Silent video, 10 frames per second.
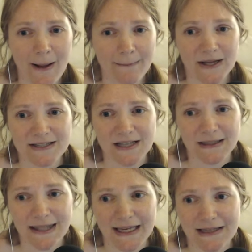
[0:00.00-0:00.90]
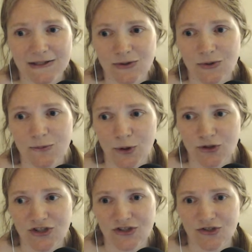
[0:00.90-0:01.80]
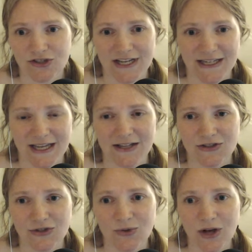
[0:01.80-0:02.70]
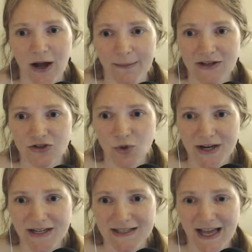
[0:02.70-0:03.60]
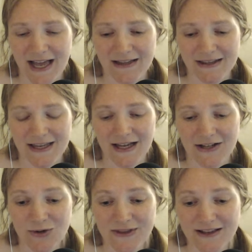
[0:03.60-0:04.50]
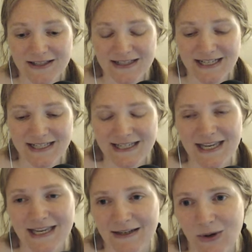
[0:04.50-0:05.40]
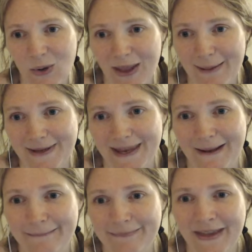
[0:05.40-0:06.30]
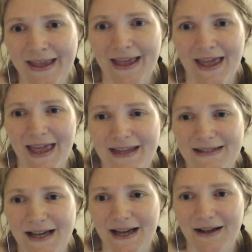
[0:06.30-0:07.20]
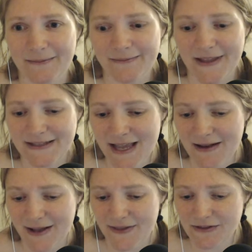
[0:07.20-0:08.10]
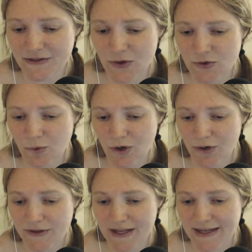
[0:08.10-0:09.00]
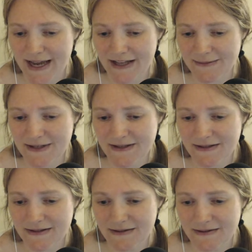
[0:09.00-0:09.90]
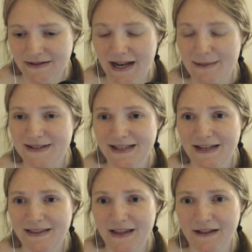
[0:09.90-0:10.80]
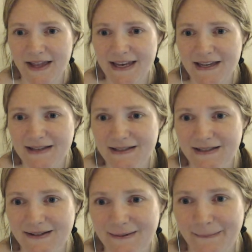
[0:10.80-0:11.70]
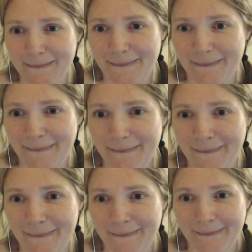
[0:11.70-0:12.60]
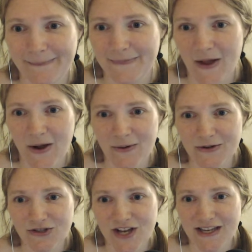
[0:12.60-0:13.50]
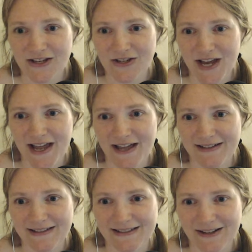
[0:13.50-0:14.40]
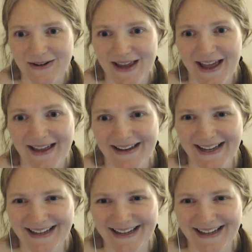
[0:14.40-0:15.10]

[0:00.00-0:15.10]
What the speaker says: plus a link to purchase your ticket to come and join us at the 2016 Collab Camp. And that's it. I think those were the announcements. Did I miss anything, ladies? No? You're shaking your heads. Okay.